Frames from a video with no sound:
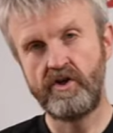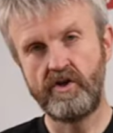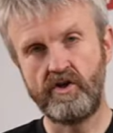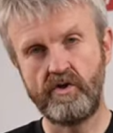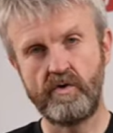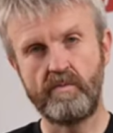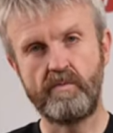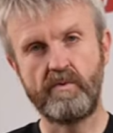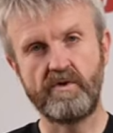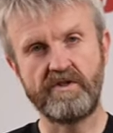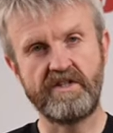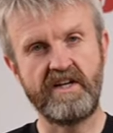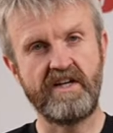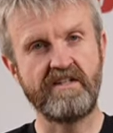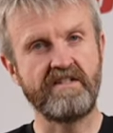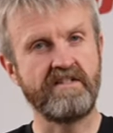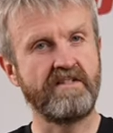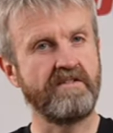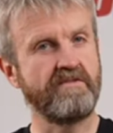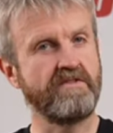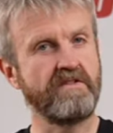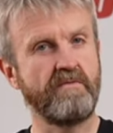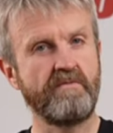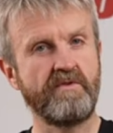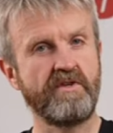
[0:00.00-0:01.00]
you're protected.
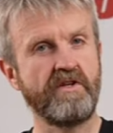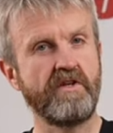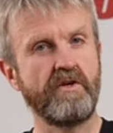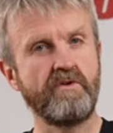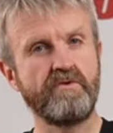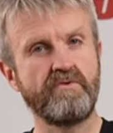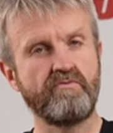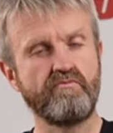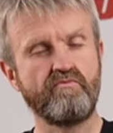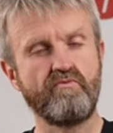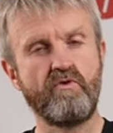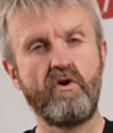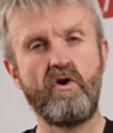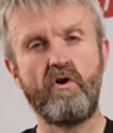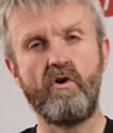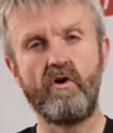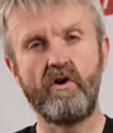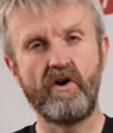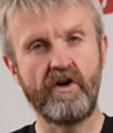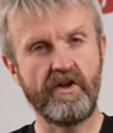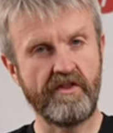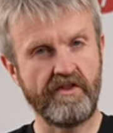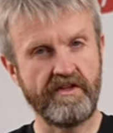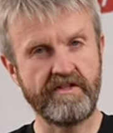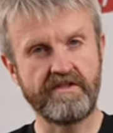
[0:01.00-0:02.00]
If something goes
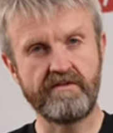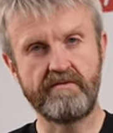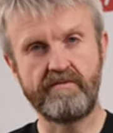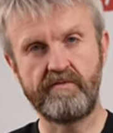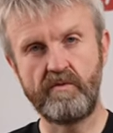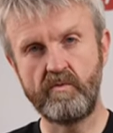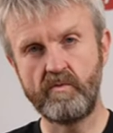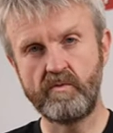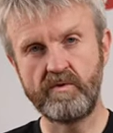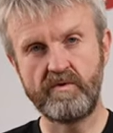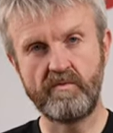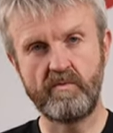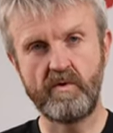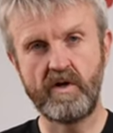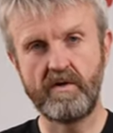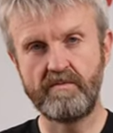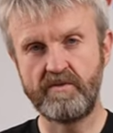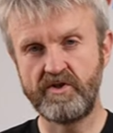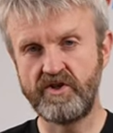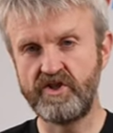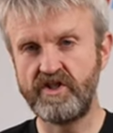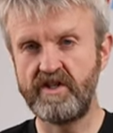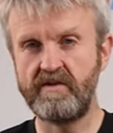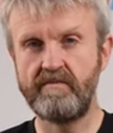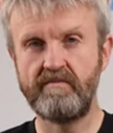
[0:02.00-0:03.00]
wrong and there's a fault with the
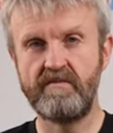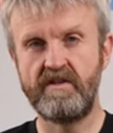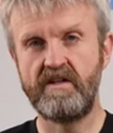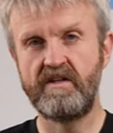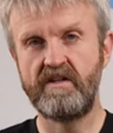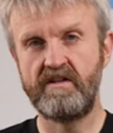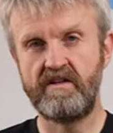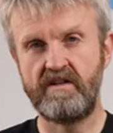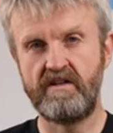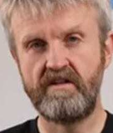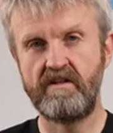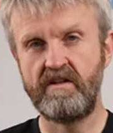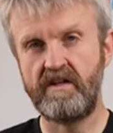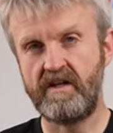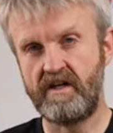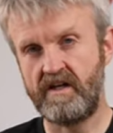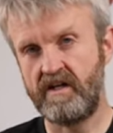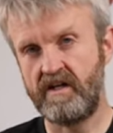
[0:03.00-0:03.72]
workmanship, then